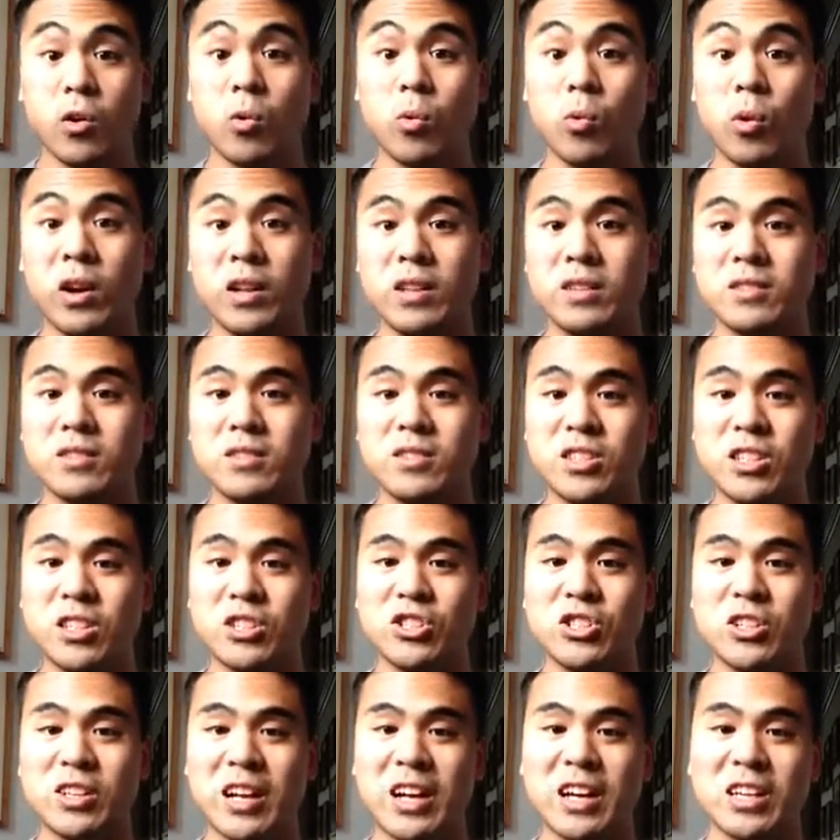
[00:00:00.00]
what
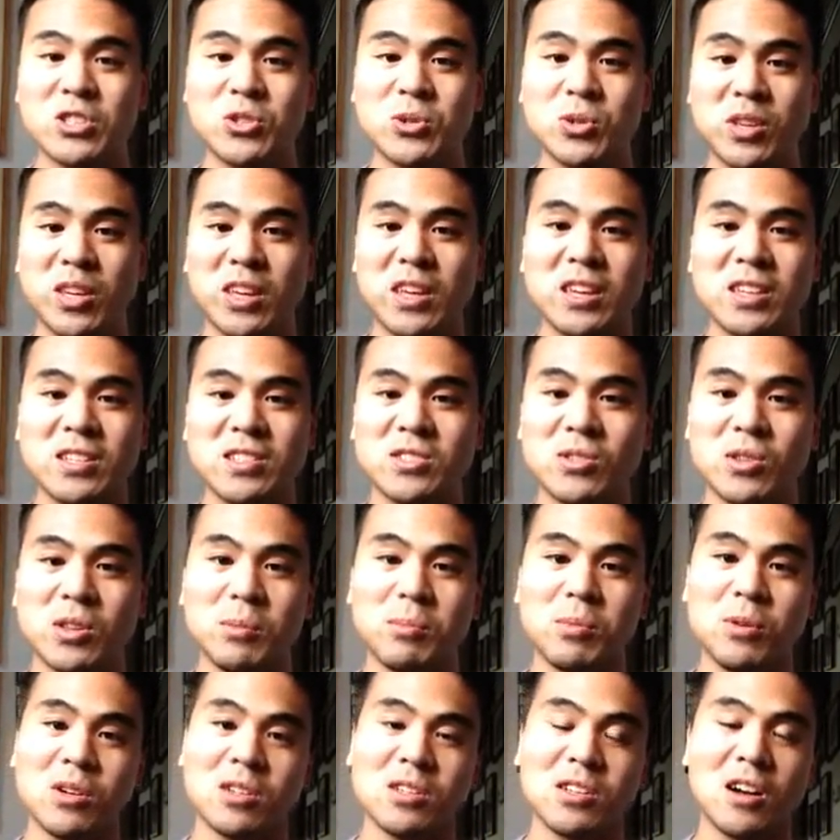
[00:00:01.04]
teaching actually is. So the
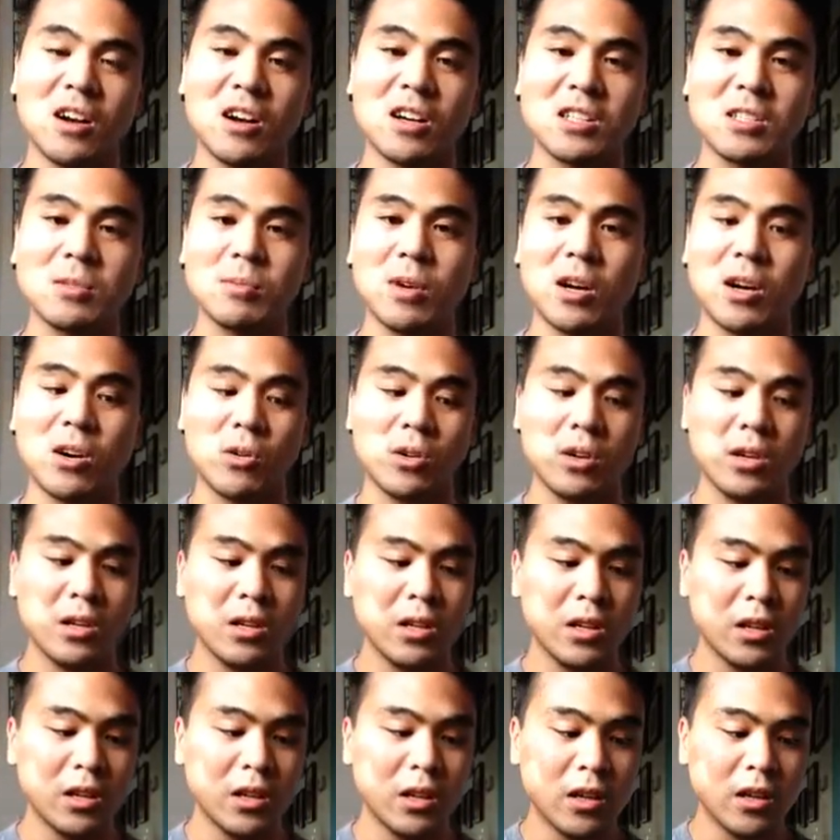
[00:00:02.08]
book talks about
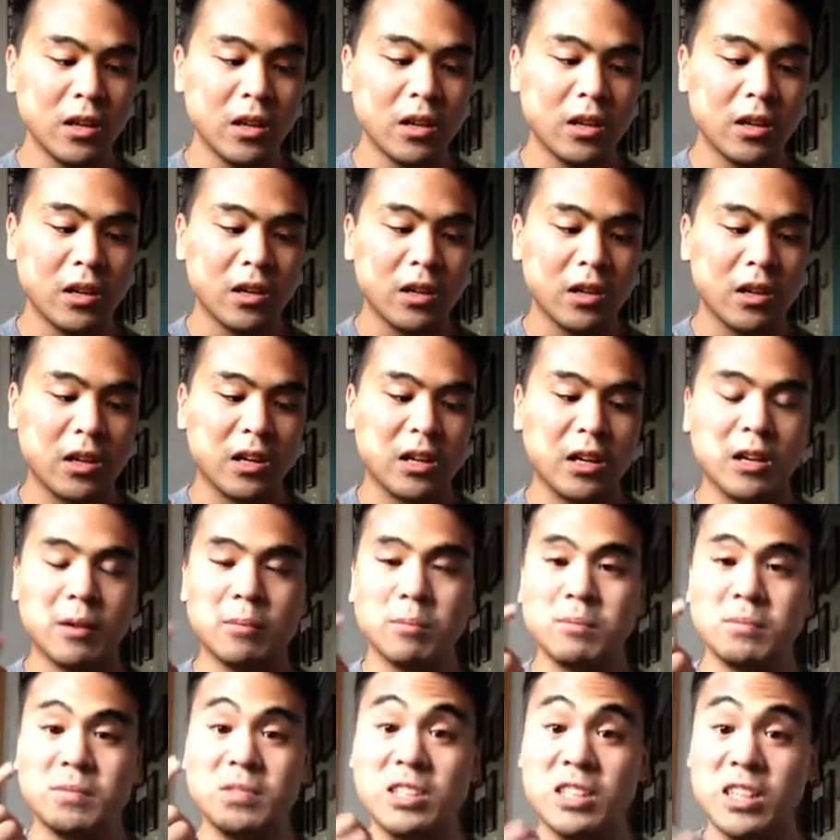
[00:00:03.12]

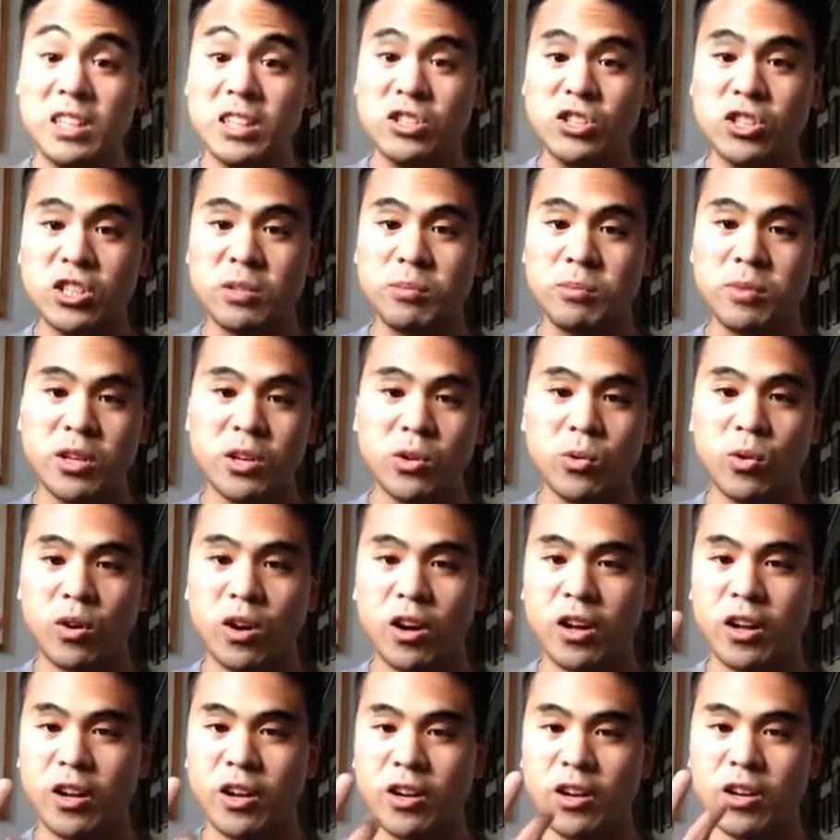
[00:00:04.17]
teaching being
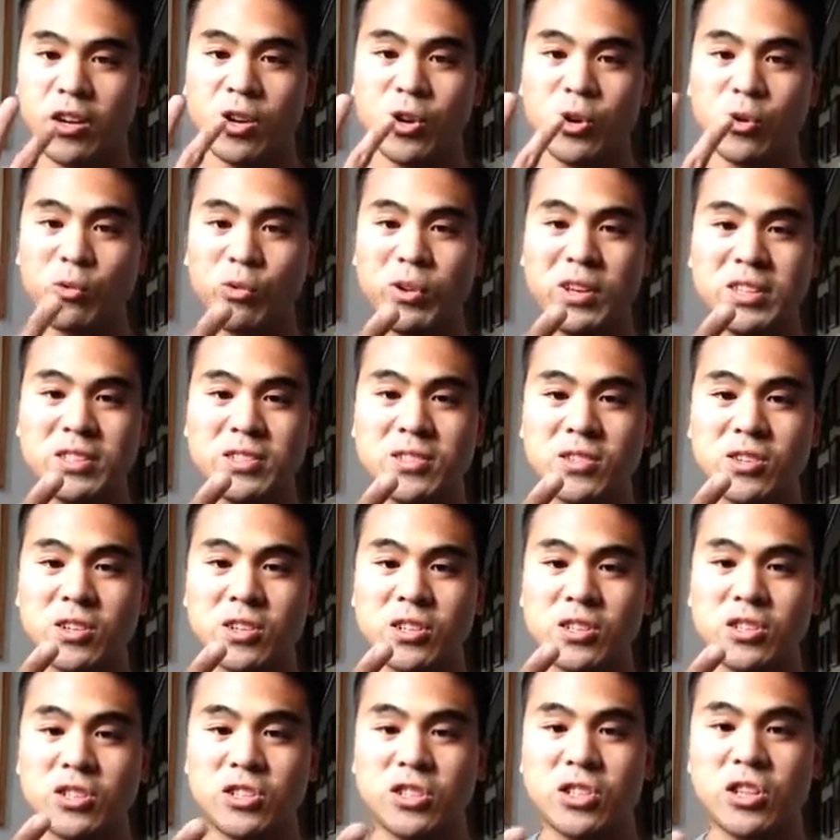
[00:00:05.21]
one,
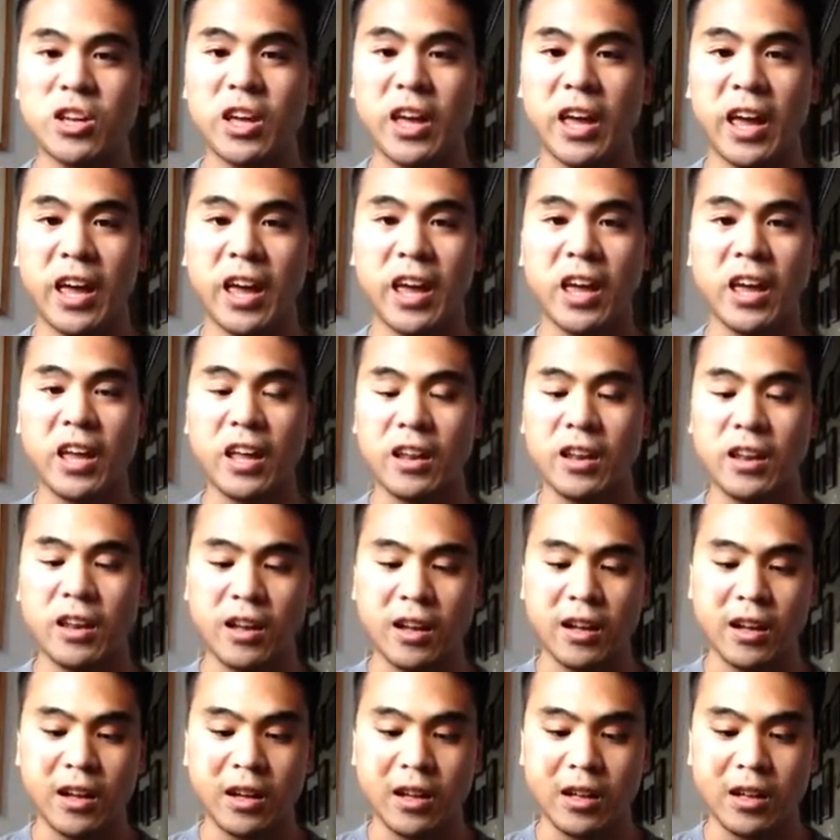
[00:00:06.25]
research, and